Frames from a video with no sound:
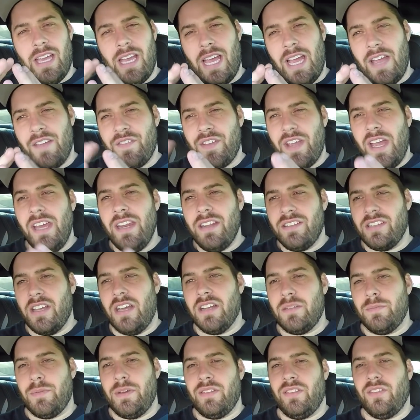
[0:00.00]
I've kind of
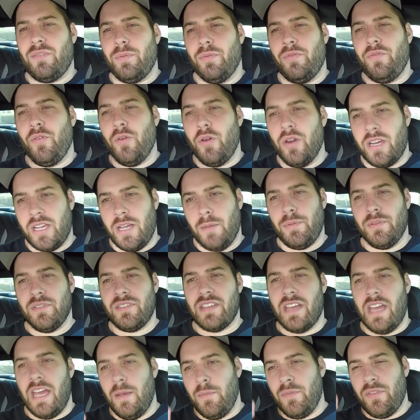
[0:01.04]
talked about this before a couple
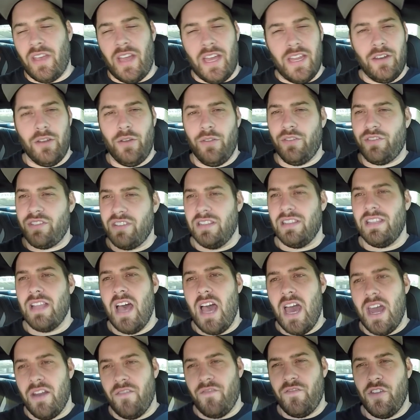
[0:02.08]
times. I know there's a
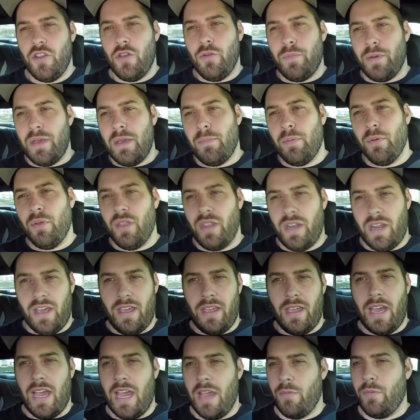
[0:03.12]
lot of new people, and
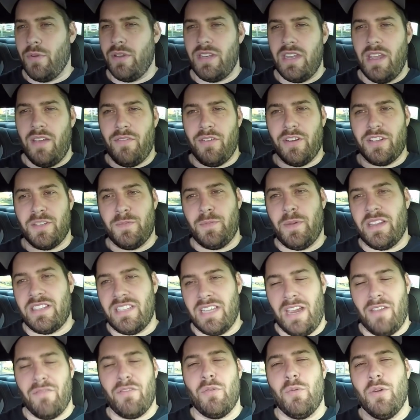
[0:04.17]
I would never expect
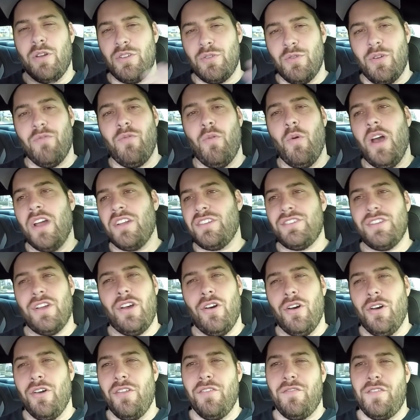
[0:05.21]
everyone to have watched
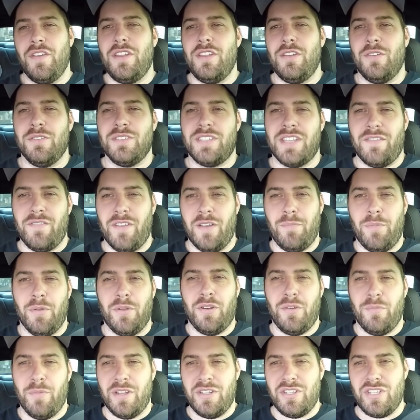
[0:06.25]
all the videos I've uploaded
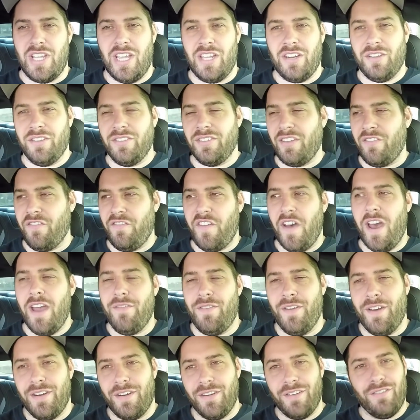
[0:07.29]
to my channel. It's like
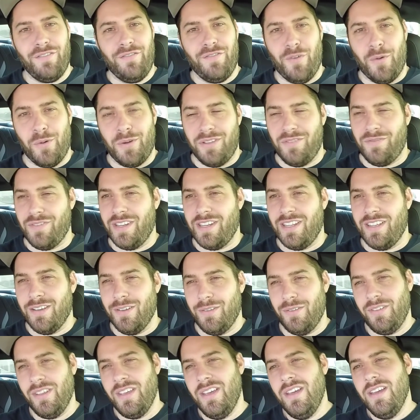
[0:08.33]
540
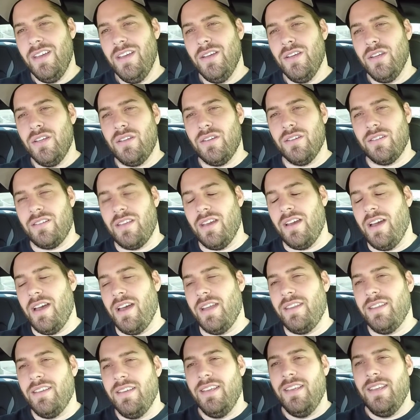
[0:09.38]
videos, good God.